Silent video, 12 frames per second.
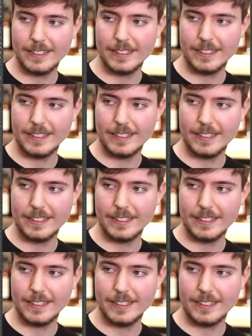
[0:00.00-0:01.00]

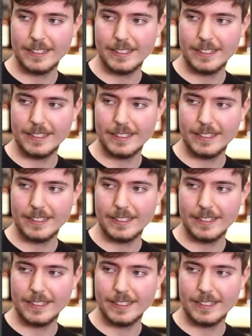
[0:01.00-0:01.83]
(silence)